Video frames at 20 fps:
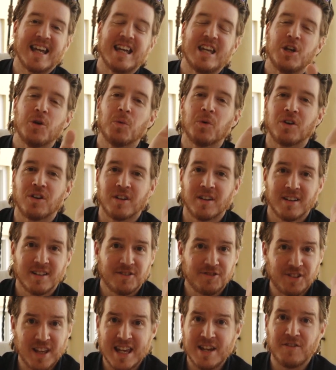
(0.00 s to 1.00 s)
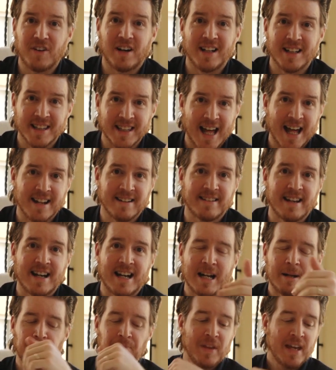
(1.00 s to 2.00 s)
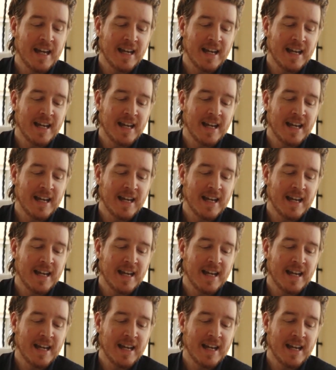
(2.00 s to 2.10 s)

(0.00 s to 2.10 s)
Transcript: You will save a lot of time,